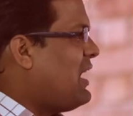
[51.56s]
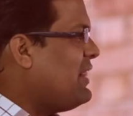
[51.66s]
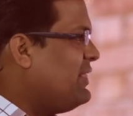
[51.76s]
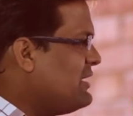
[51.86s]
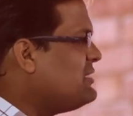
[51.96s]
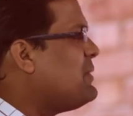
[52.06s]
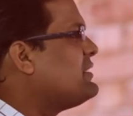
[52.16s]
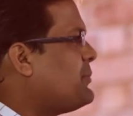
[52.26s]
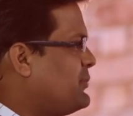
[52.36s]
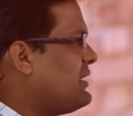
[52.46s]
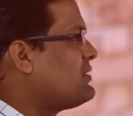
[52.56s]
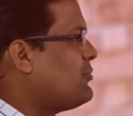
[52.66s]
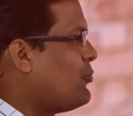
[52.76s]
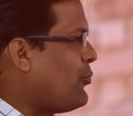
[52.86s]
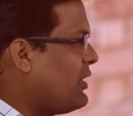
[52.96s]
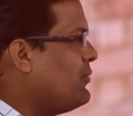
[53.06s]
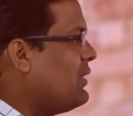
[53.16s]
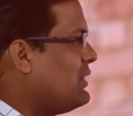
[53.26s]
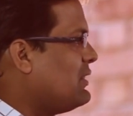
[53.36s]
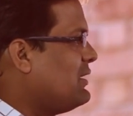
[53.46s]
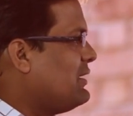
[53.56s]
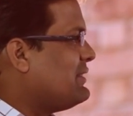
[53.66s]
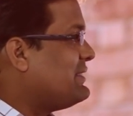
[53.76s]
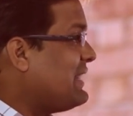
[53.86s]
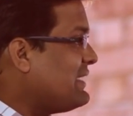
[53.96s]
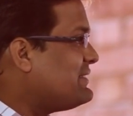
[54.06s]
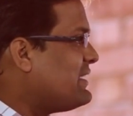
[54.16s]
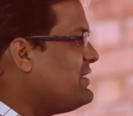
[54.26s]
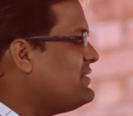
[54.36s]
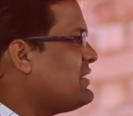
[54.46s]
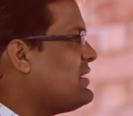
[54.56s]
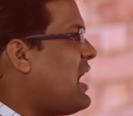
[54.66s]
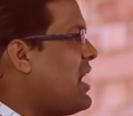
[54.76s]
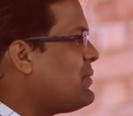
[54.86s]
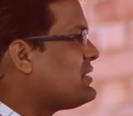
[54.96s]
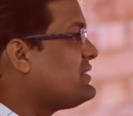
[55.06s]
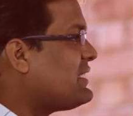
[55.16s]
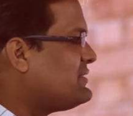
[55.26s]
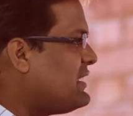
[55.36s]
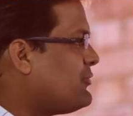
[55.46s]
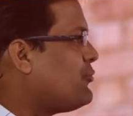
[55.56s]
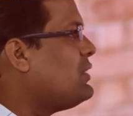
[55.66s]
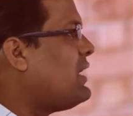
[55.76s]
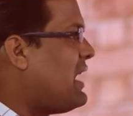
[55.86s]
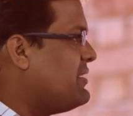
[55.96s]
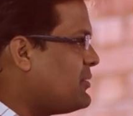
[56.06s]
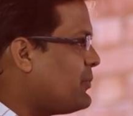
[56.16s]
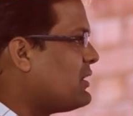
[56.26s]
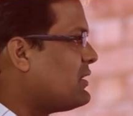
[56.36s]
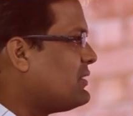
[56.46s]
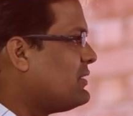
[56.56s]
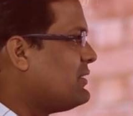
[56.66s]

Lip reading: I learned my subjects very well. That's the reason I'm a successful entrepreneur.